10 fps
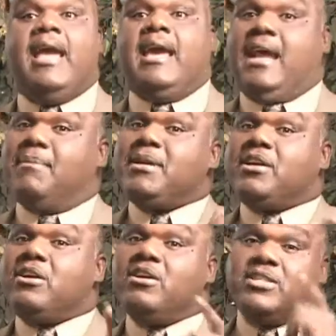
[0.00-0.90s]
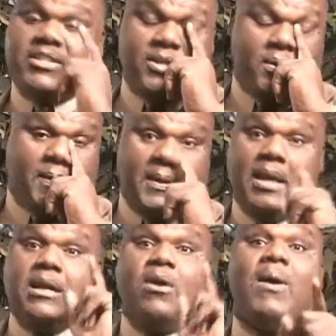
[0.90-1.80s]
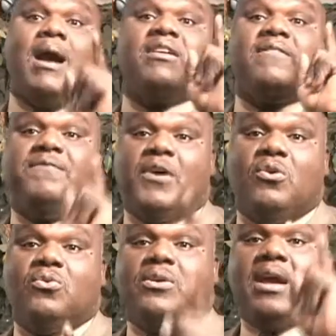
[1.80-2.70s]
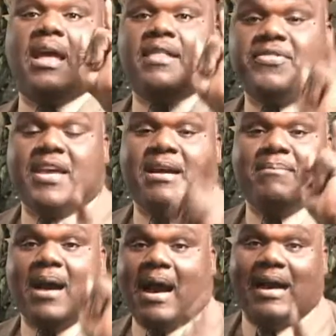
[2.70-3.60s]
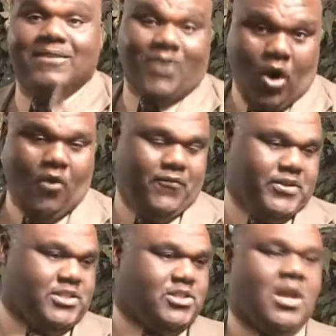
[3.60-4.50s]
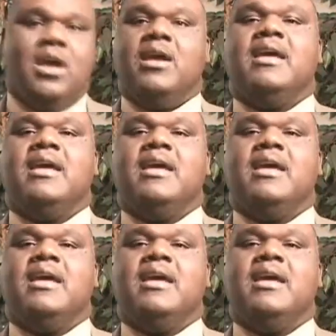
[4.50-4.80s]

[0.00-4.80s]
And I'm encouraging you, go out and vote them out of office.